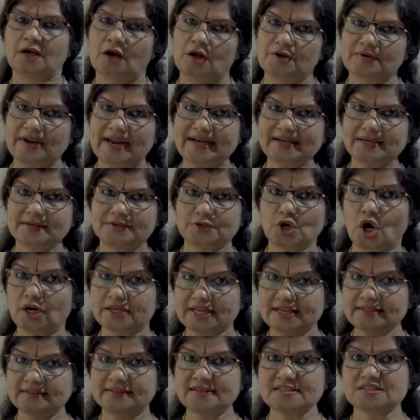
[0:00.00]
Alright,
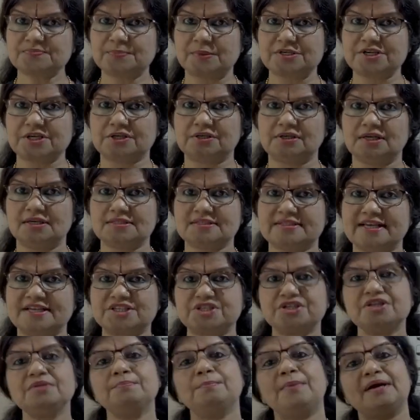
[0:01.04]
not in this particular
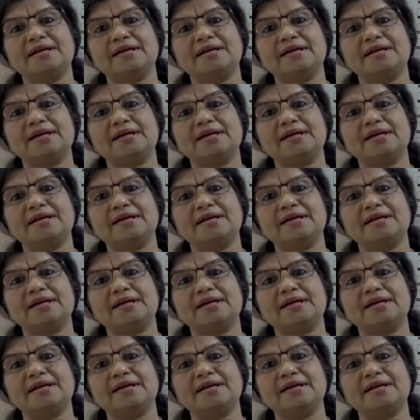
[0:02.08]
session,